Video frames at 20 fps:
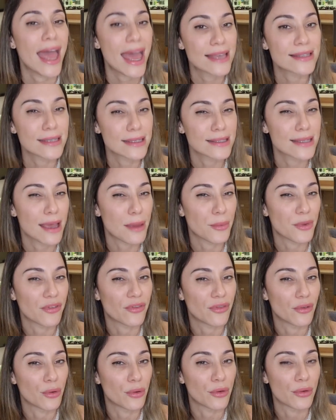As I said
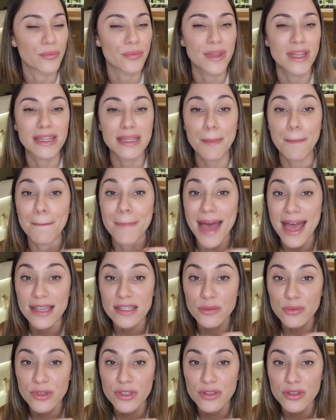before, the
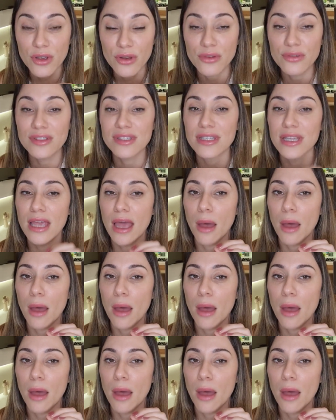best results